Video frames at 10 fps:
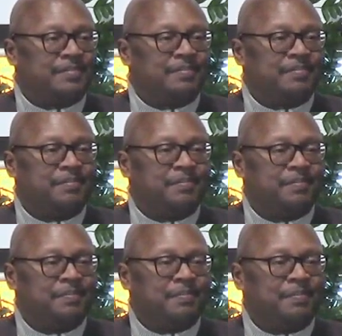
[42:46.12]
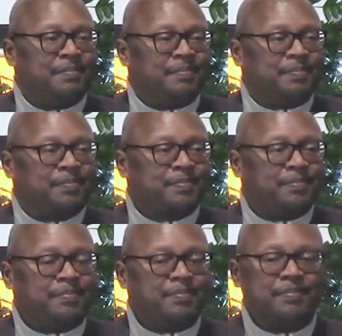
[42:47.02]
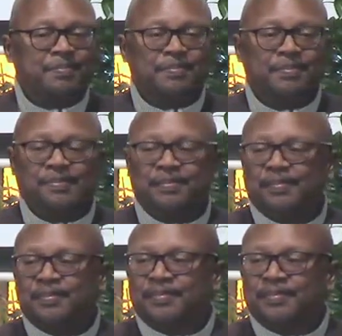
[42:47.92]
Nothing is said.